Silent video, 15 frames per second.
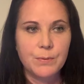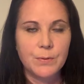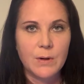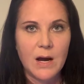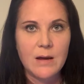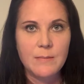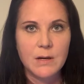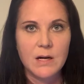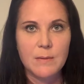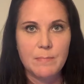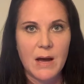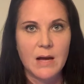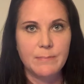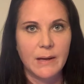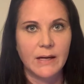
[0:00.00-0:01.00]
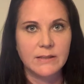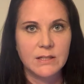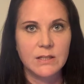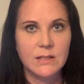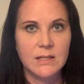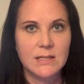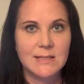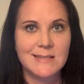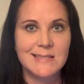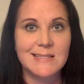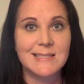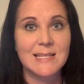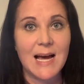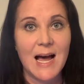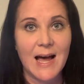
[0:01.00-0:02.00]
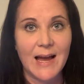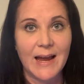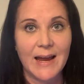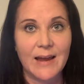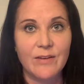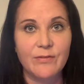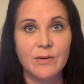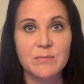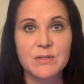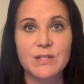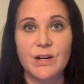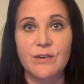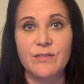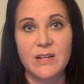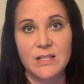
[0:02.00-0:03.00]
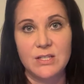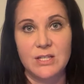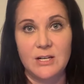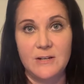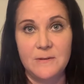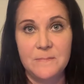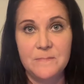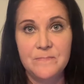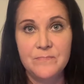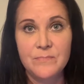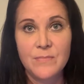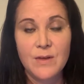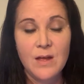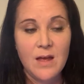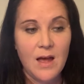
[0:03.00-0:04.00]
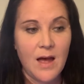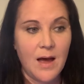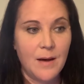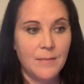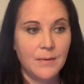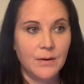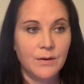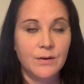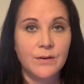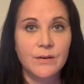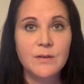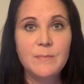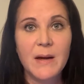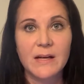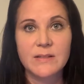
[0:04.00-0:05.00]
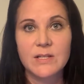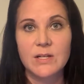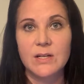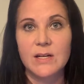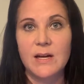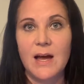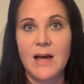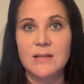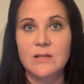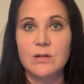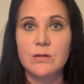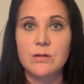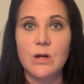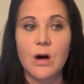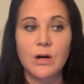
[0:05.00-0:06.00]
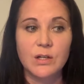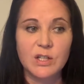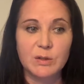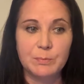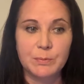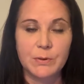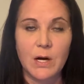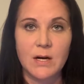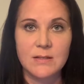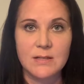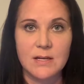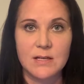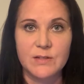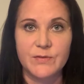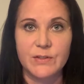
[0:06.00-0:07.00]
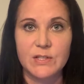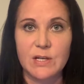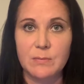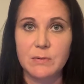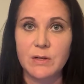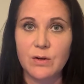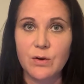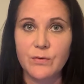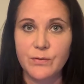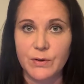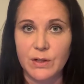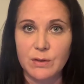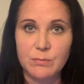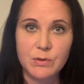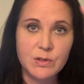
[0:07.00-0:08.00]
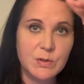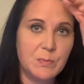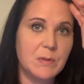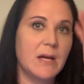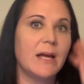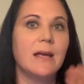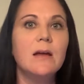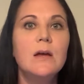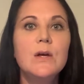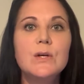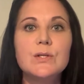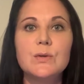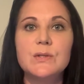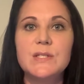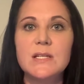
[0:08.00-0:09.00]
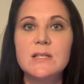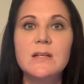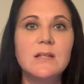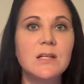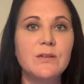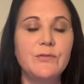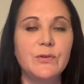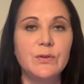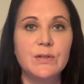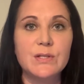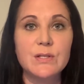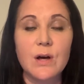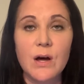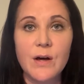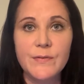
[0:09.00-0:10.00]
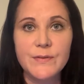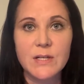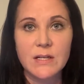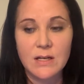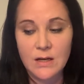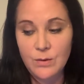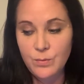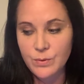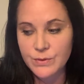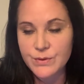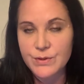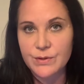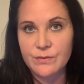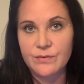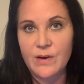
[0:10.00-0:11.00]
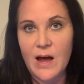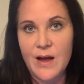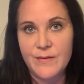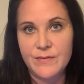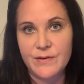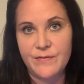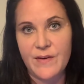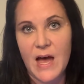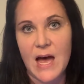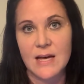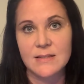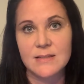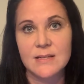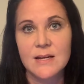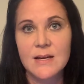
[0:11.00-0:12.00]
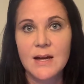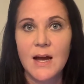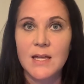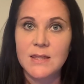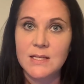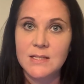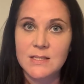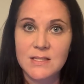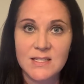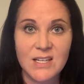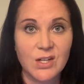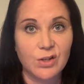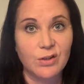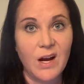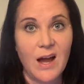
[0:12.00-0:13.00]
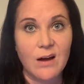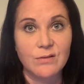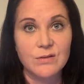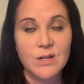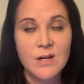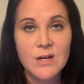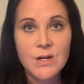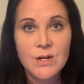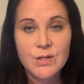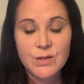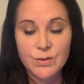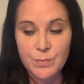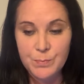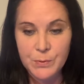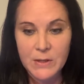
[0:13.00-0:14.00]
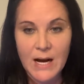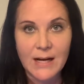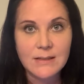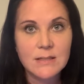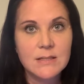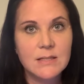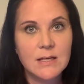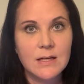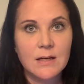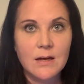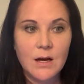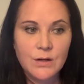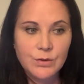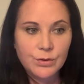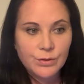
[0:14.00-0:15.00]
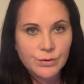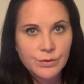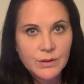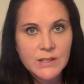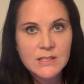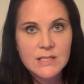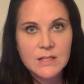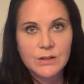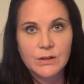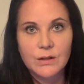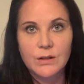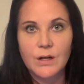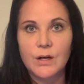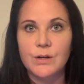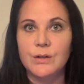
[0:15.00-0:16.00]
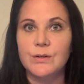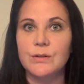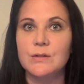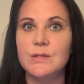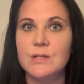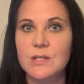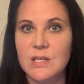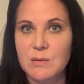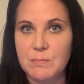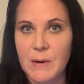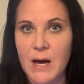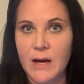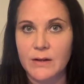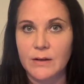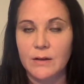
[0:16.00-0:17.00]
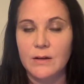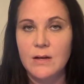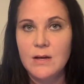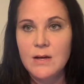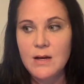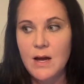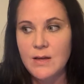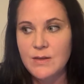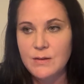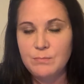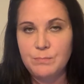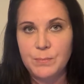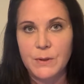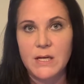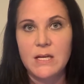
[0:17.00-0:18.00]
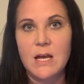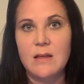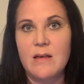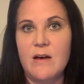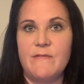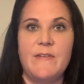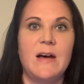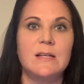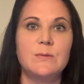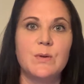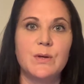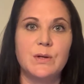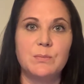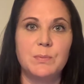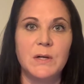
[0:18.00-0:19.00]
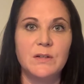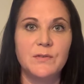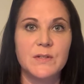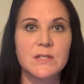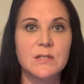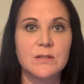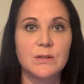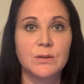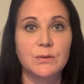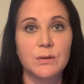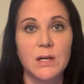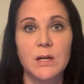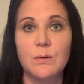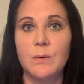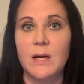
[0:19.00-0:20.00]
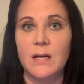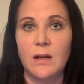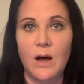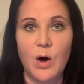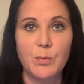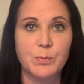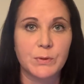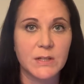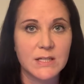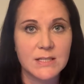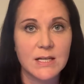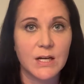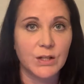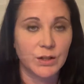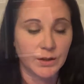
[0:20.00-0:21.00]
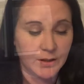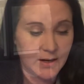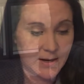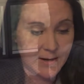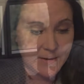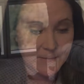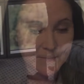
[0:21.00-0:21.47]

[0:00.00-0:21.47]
primary bad bacteria die from starvation. Good bacteria has a longer process for doubling over and multiplying, so it doesn't need food as often. It will survive the fast and then stick around. So practicing an early dinner, a good sleep pattern, and then breaking that fast with a good breakfast is a great way to help reset your gut.